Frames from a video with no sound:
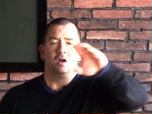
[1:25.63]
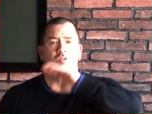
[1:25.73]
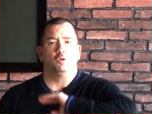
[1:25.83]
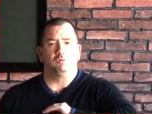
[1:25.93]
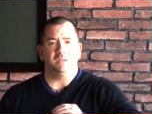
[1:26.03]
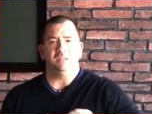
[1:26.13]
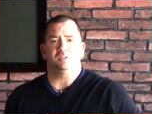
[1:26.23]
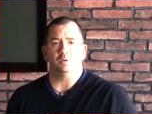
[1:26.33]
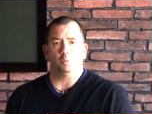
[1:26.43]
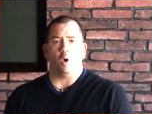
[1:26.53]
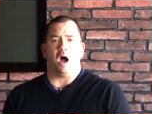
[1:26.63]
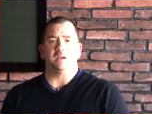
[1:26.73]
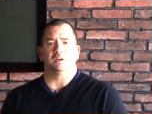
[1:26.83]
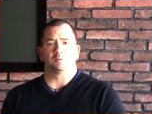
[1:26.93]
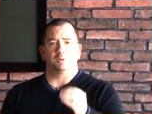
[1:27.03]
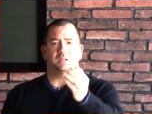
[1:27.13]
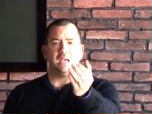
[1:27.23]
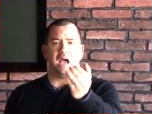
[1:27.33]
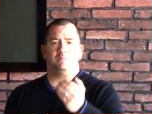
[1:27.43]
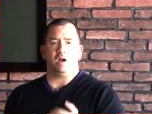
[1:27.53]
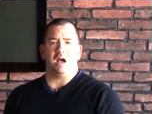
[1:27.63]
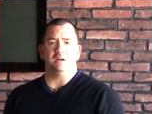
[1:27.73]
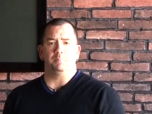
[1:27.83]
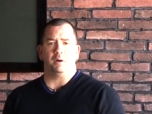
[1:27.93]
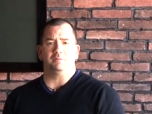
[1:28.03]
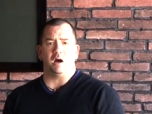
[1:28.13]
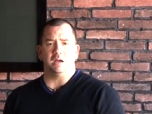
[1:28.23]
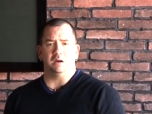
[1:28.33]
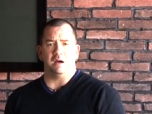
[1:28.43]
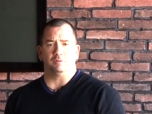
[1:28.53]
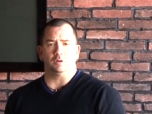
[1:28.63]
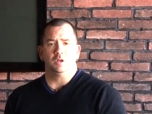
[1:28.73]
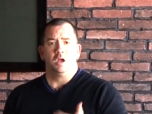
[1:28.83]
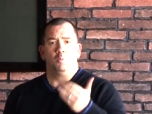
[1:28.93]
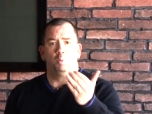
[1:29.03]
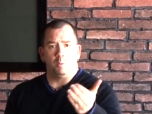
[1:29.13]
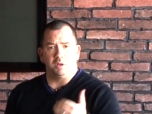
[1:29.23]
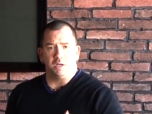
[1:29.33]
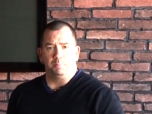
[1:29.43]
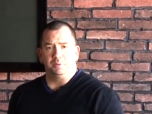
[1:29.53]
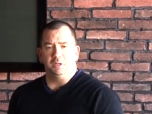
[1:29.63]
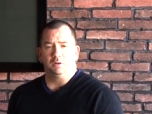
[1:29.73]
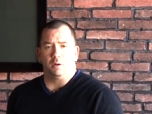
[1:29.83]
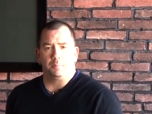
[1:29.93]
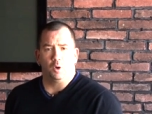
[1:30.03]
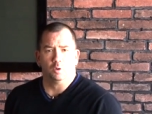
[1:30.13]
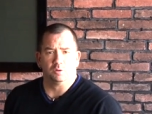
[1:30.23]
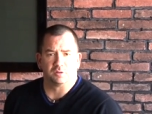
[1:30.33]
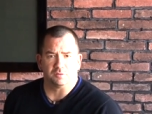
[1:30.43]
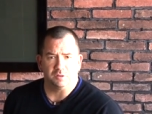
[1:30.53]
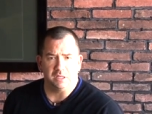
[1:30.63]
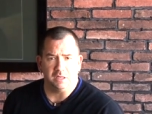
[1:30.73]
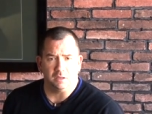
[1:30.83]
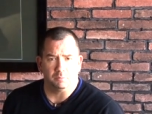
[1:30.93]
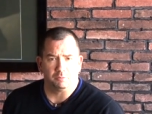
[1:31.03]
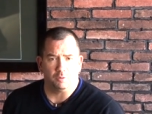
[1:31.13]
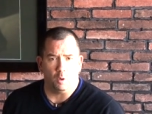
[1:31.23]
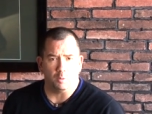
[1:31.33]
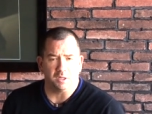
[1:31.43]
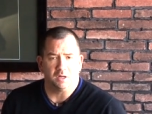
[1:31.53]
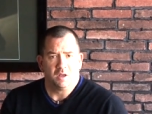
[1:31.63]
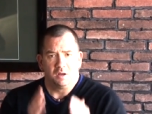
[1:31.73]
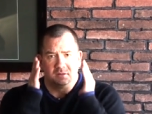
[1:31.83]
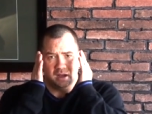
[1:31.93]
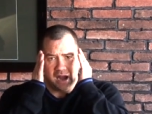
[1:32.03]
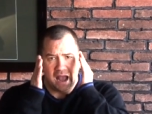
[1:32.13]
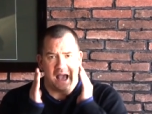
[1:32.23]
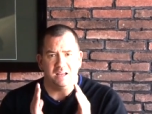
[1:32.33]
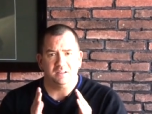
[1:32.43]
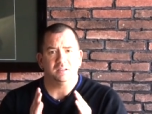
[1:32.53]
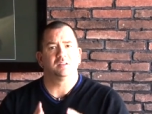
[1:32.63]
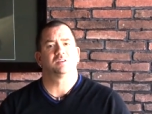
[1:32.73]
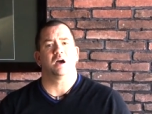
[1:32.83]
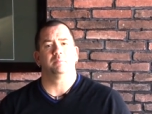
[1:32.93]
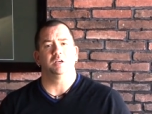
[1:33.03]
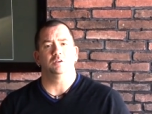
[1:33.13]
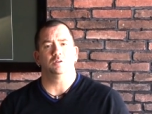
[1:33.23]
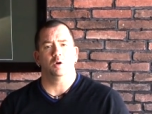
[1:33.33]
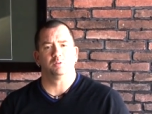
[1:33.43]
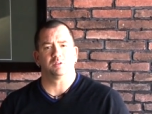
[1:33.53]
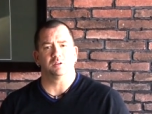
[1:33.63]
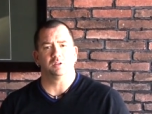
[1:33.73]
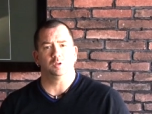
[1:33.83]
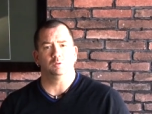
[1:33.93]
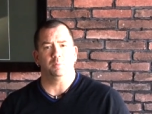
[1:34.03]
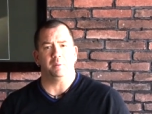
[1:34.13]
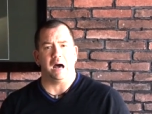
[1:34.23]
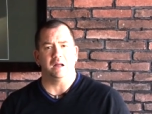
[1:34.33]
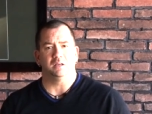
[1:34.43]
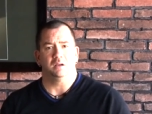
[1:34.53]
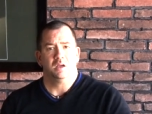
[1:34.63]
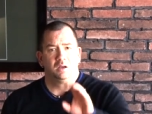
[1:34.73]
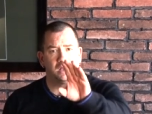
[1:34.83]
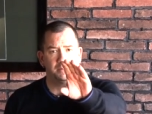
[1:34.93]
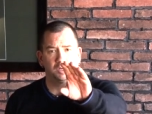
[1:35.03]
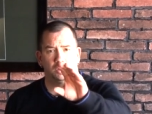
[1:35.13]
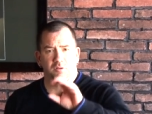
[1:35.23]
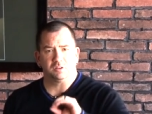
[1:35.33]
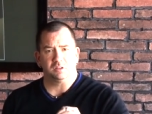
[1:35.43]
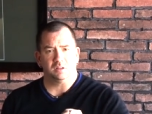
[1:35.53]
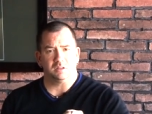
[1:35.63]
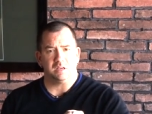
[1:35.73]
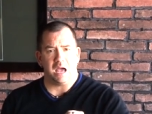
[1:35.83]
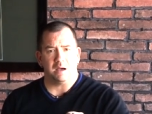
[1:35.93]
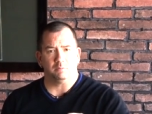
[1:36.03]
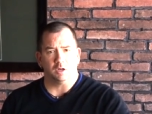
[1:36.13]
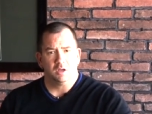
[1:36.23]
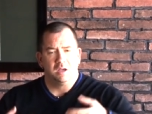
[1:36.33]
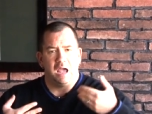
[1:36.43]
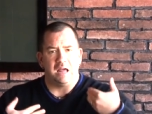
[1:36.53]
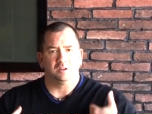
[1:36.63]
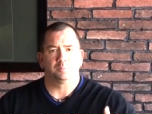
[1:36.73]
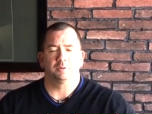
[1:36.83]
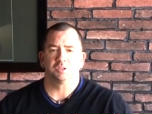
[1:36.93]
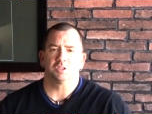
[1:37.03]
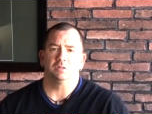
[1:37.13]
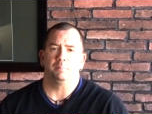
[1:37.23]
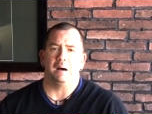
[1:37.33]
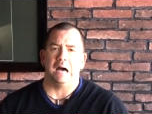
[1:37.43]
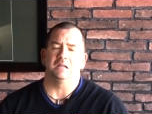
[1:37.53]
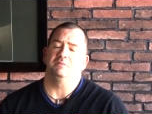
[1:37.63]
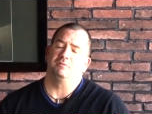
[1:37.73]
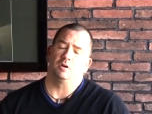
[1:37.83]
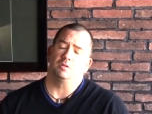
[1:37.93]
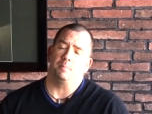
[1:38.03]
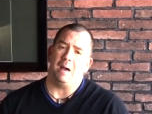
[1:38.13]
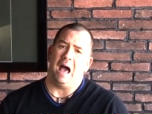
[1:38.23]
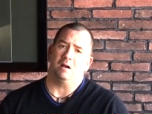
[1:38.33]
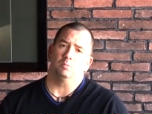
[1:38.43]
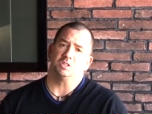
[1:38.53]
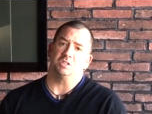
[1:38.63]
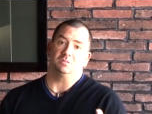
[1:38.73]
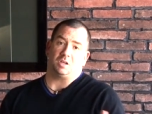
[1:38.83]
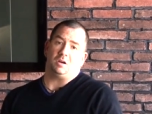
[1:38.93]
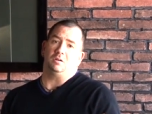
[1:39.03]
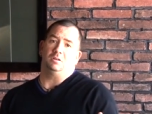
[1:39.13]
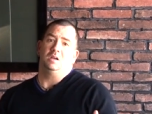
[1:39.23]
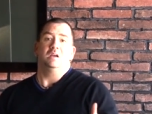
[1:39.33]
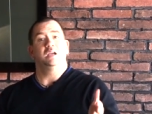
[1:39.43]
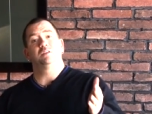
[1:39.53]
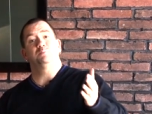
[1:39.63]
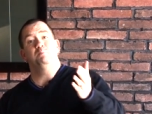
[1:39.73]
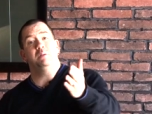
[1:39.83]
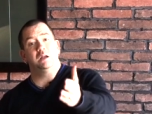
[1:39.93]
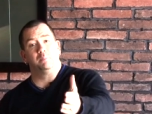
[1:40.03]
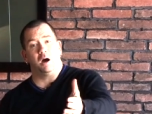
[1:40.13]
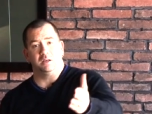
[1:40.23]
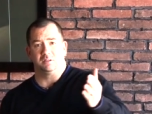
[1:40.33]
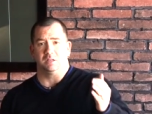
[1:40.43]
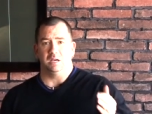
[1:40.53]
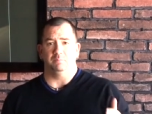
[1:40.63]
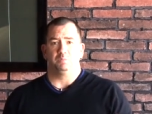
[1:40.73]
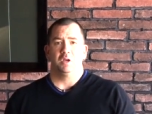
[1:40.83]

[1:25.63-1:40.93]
The reason why is, with the camera height above eye level, when we complete our pose of leaning them forward, the head is coming closer to the body, coming closer to the camera, and it's pushing the body further back, which in turn is minimizing it.